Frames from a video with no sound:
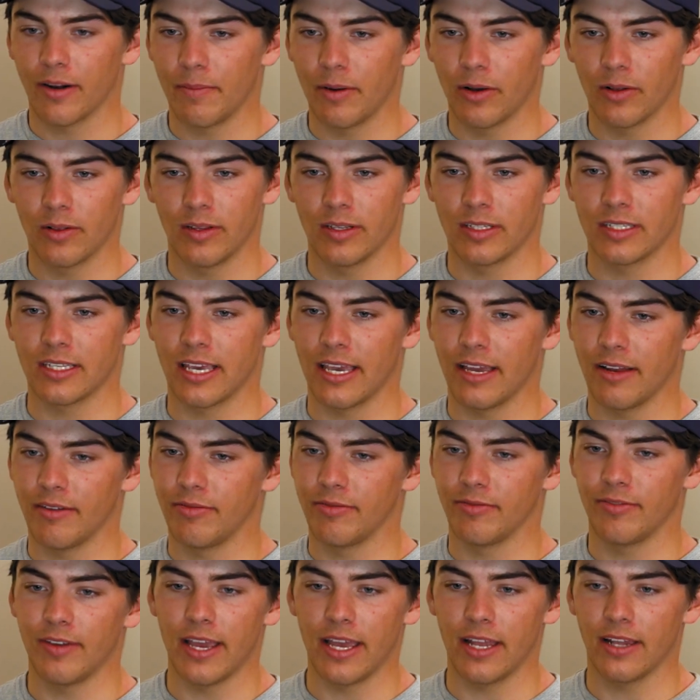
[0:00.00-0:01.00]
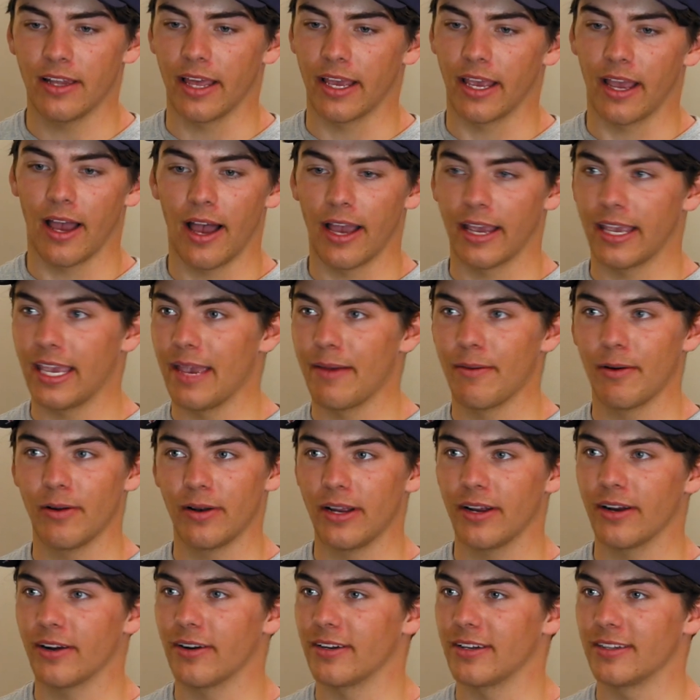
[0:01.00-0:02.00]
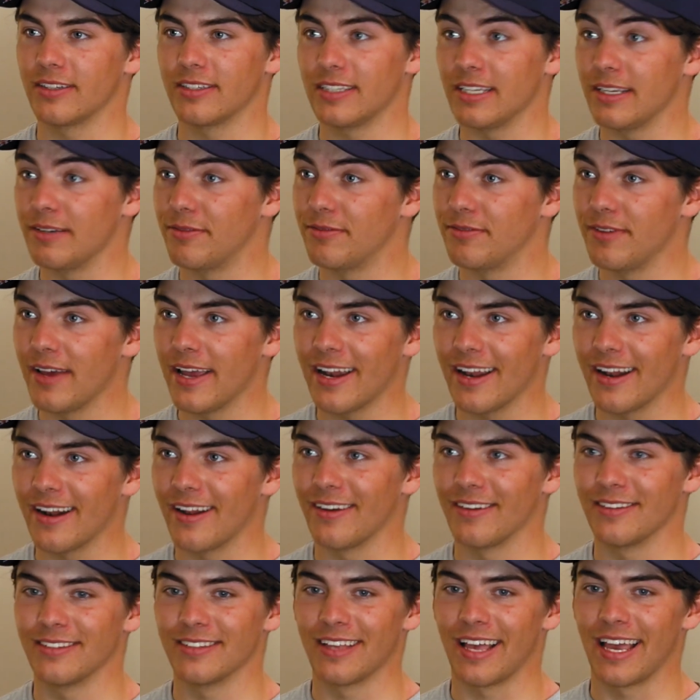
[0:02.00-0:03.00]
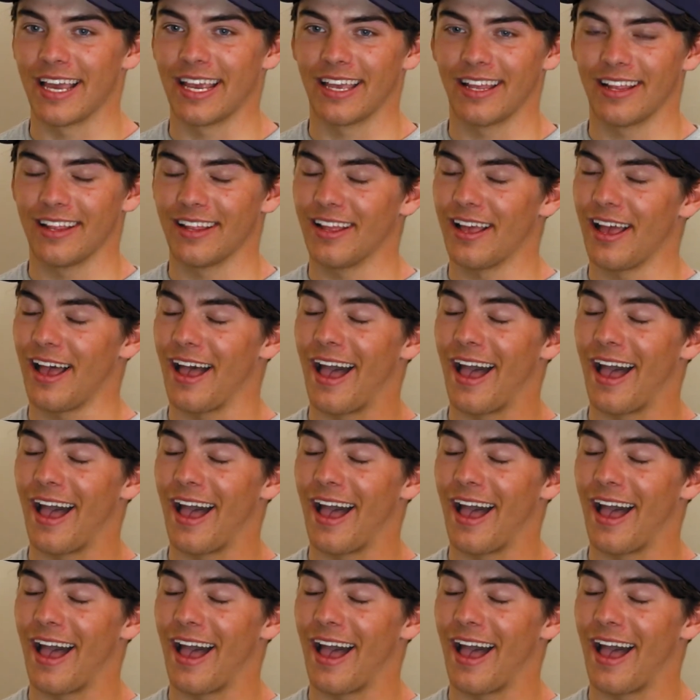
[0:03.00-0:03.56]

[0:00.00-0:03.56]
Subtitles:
about this kid Finn. Like, I came out here to see Finn, and I was like,